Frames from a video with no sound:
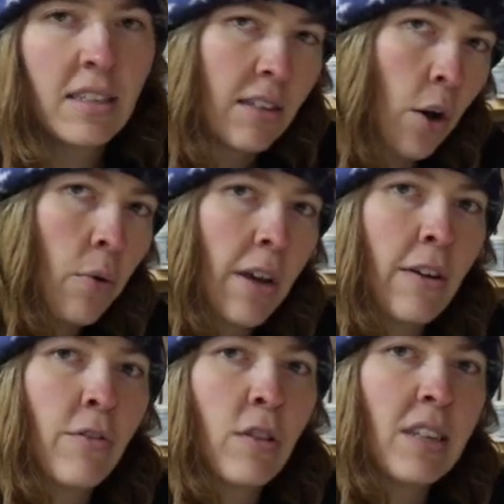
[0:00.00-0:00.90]

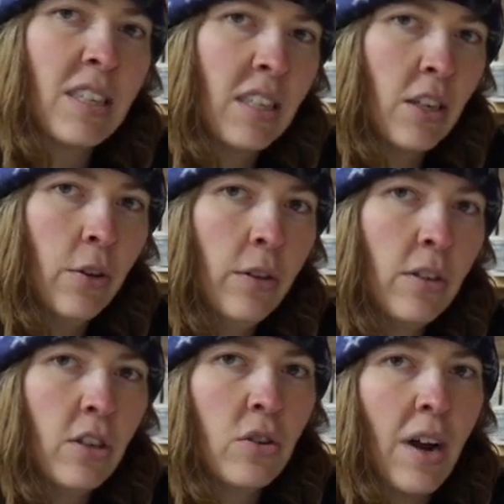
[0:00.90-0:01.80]
coating for the steel
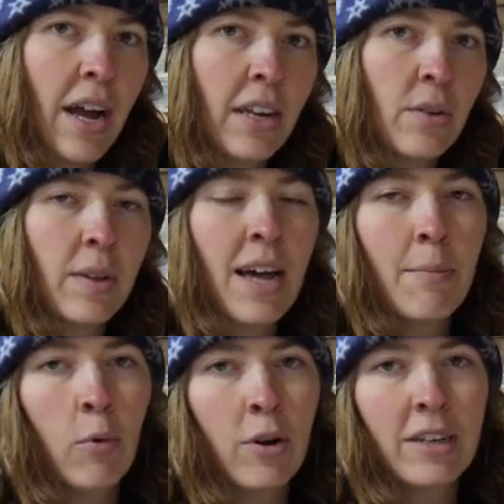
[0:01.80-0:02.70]
to try doing that
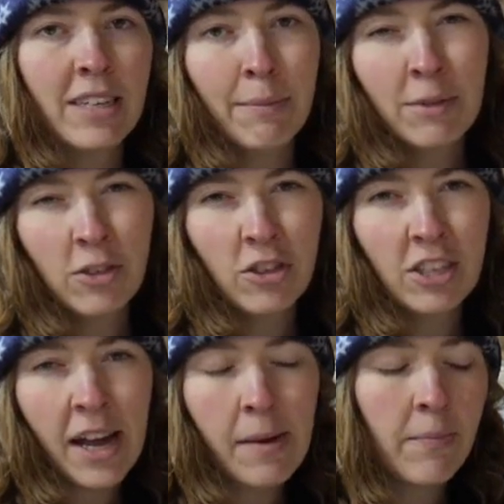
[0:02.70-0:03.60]
more in depth just
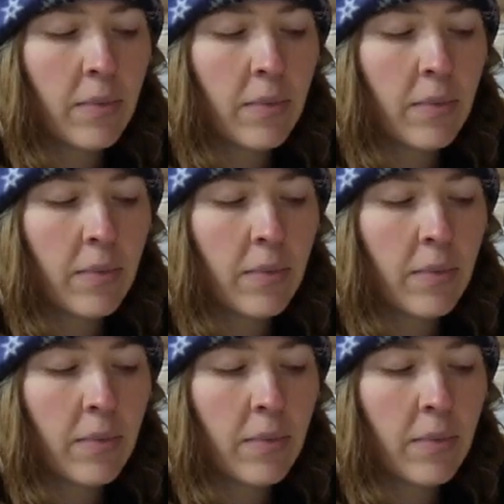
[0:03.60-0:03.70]
yet.